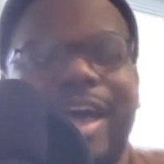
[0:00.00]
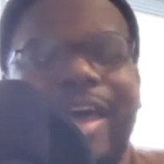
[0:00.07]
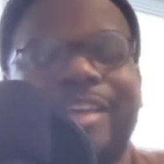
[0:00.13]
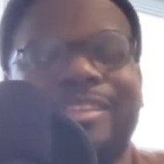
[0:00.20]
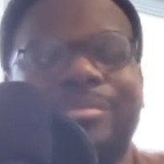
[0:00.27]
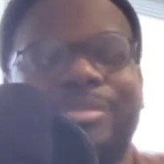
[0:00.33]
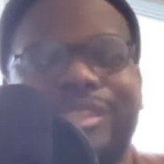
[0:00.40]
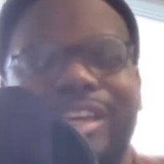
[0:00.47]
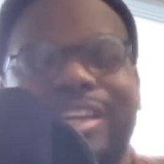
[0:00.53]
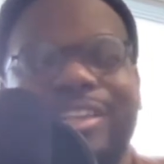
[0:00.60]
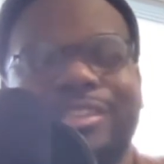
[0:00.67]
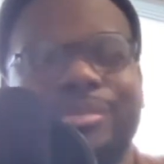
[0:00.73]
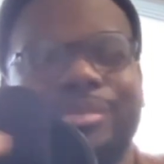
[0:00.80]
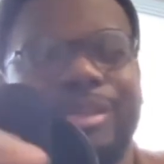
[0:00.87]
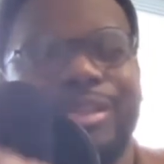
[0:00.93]
And as I'm saying
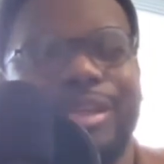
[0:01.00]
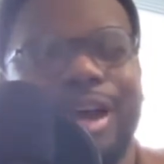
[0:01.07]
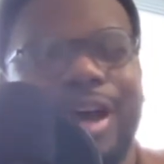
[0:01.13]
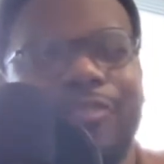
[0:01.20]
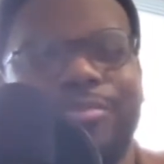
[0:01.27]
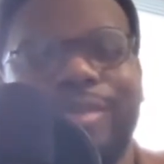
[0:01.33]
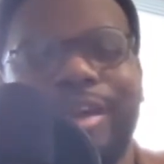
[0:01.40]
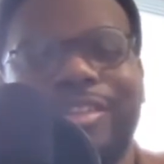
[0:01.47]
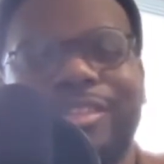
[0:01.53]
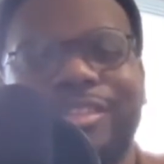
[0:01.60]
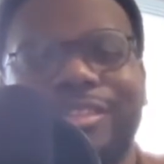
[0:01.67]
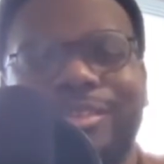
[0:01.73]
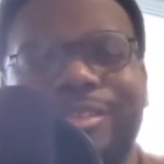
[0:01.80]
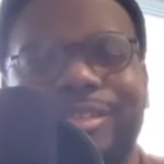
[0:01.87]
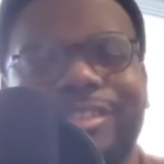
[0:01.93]
this, I'm getting confirmation.
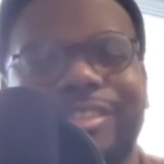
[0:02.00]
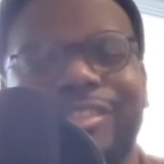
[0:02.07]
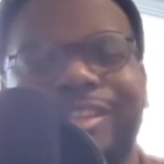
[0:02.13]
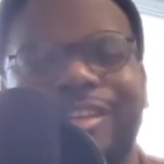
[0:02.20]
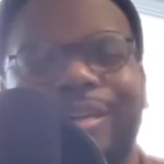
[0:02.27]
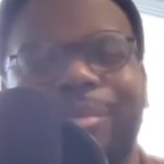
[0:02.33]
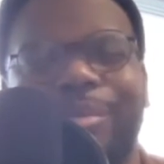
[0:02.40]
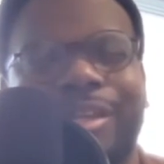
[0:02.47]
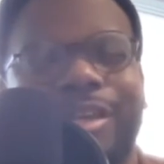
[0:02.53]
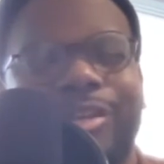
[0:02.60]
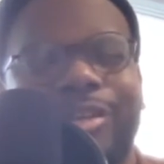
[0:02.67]
So I'm getting like